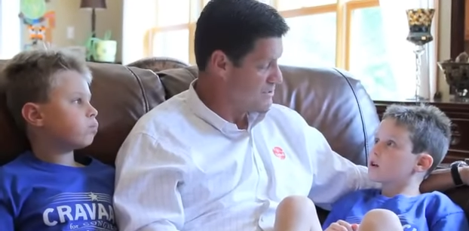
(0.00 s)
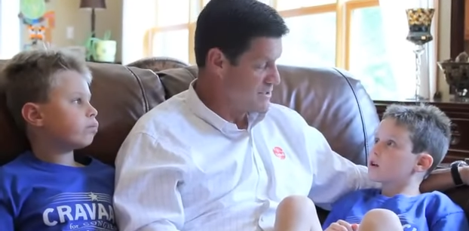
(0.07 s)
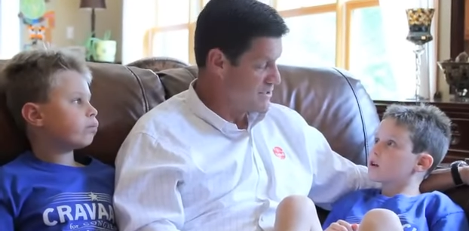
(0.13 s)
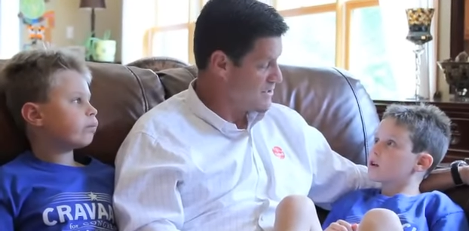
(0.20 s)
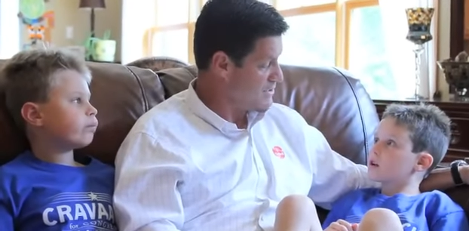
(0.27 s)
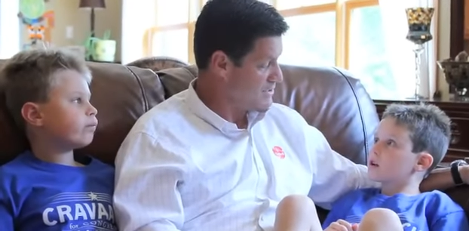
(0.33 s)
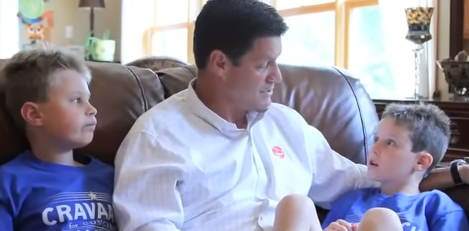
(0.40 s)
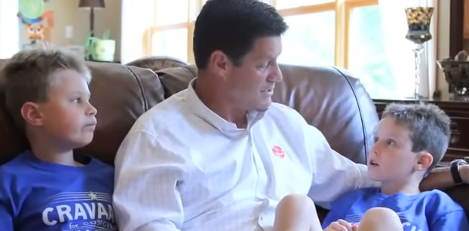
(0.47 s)

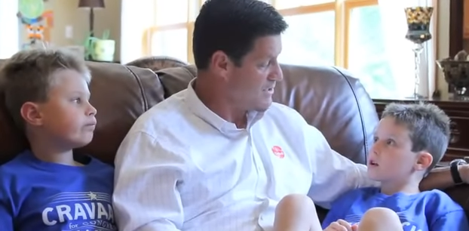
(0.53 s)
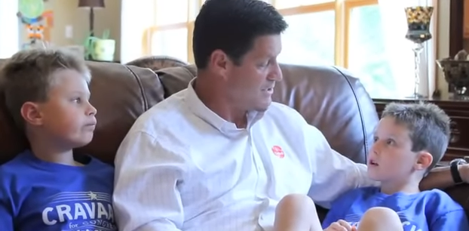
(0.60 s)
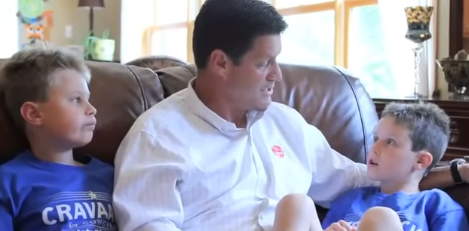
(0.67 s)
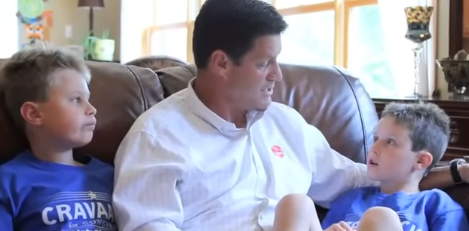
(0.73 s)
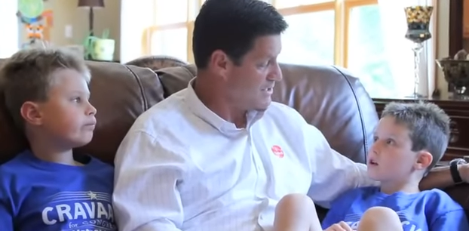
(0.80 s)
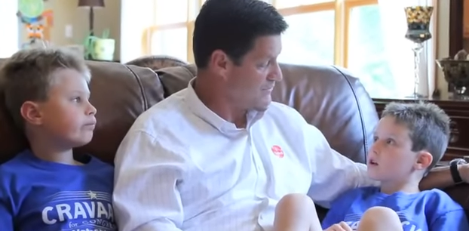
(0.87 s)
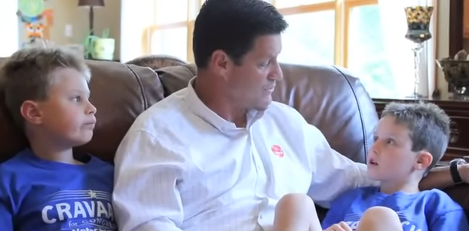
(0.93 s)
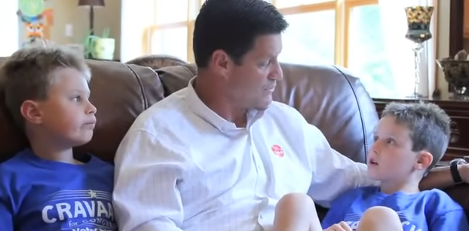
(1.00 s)
Speaker 1: and they didn't
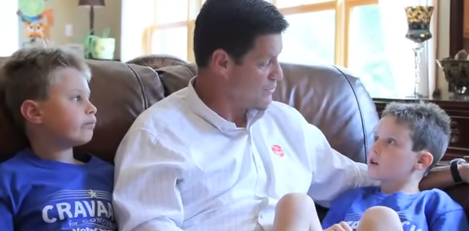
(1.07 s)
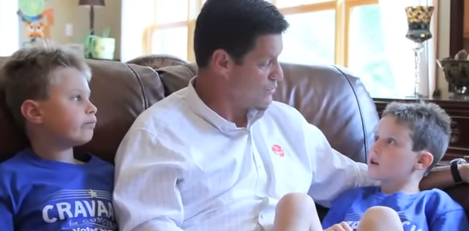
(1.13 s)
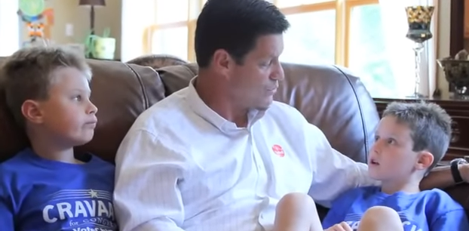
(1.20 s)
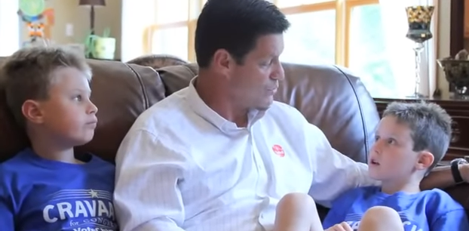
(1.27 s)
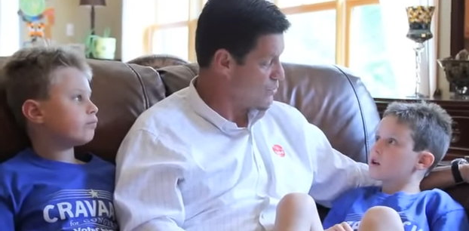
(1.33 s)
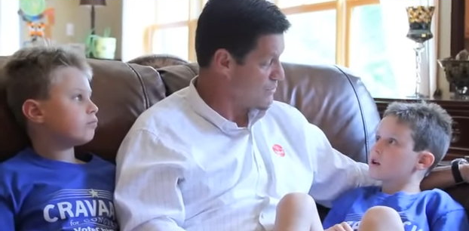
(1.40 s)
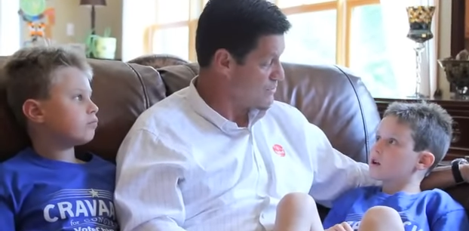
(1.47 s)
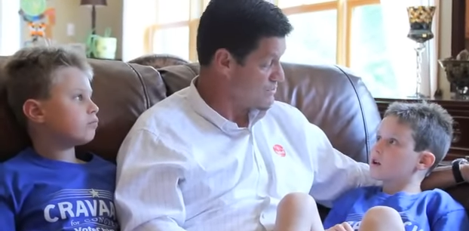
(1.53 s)
have to go to
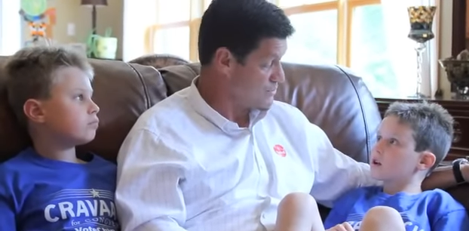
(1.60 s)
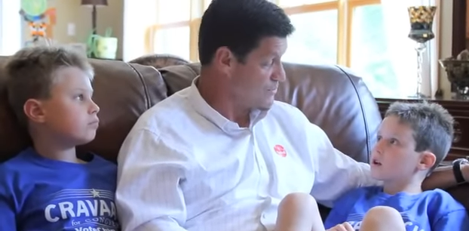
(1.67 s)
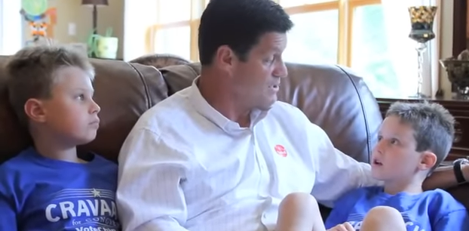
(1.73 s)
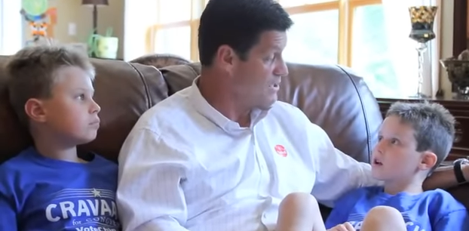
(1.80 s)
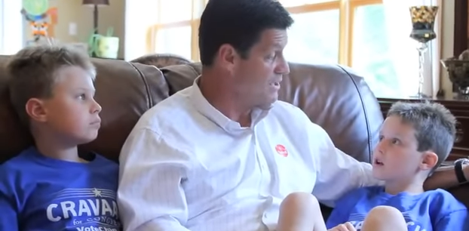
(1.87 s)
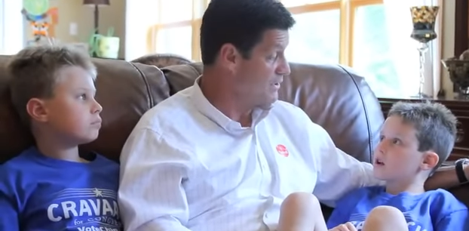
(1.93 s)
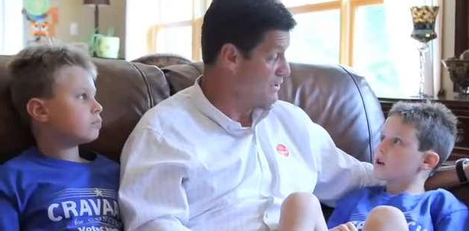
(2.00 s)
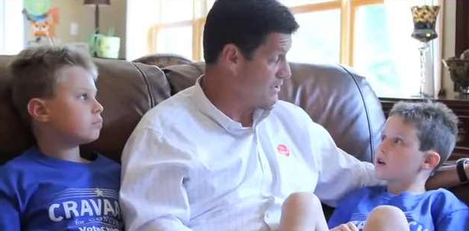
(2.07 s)
war. So he
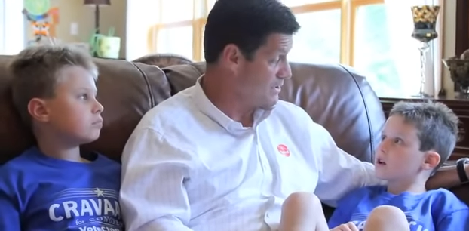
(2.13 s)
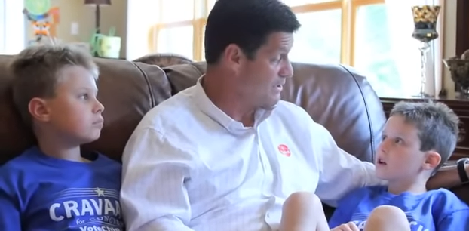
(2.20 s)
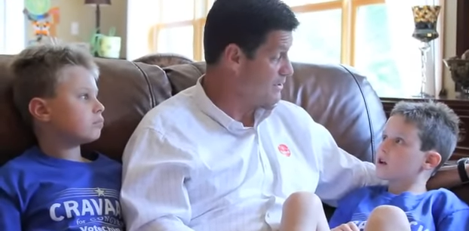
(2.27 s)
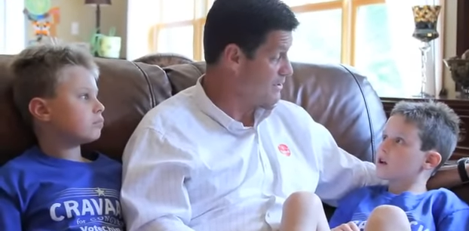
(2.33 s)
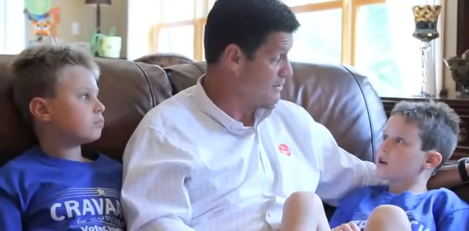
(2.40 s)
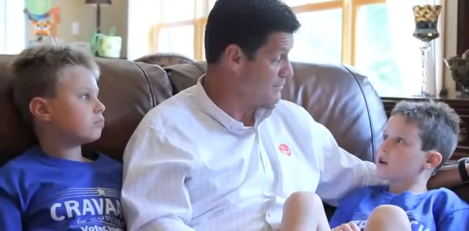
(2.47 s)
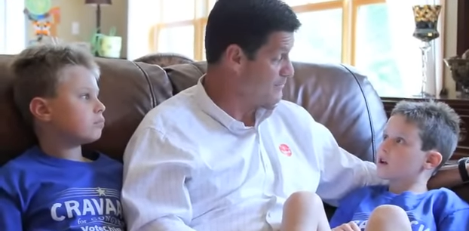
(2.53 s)
got lucky, huh?